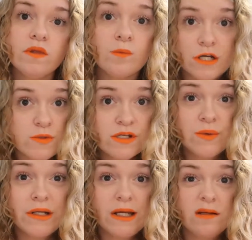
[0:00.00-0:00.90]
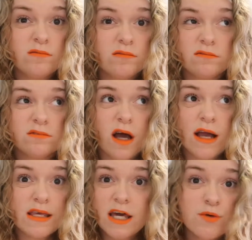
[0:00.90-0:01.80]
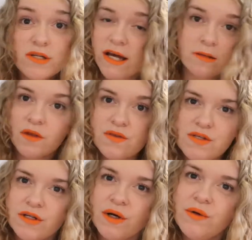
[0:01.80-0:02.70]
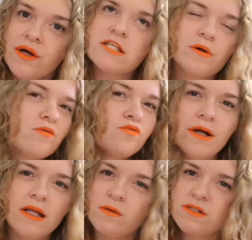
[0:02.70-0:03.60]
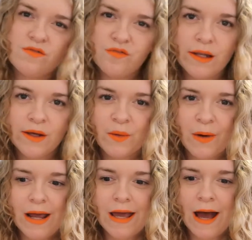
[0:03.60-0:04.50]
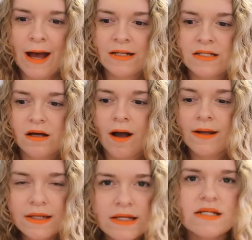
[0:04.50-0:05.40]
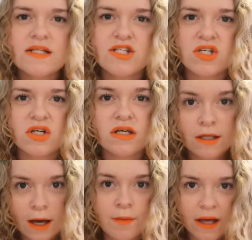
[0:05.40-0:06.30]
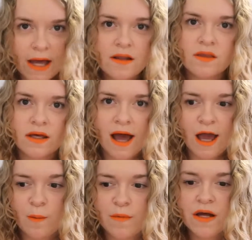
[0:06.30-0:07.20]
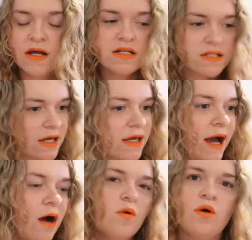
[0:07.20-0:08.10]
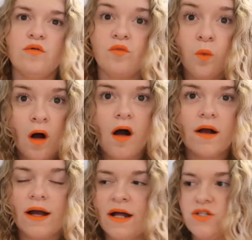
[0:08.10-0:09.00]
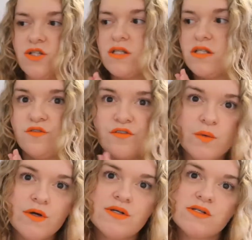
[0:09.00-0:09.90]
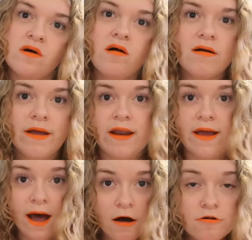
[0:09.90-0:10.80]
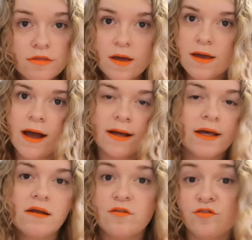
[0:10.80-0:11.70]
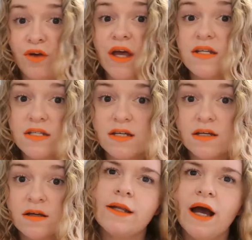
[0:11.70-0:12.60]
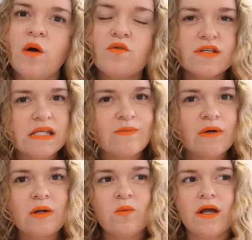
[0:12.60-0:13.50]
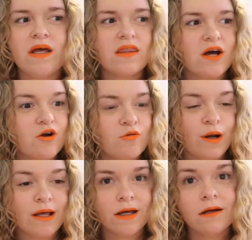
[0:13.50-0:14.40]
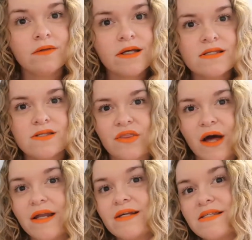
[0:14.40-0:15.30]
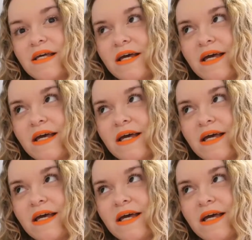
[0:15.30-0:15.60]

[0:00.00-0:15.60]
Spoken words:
which was only a year and 10 months ago. So I really wasn't feeling great and I needed to get my head in the game, take it out of work and just focus on getting healthy and getting fit. Now, for someone with a chronic illness, that is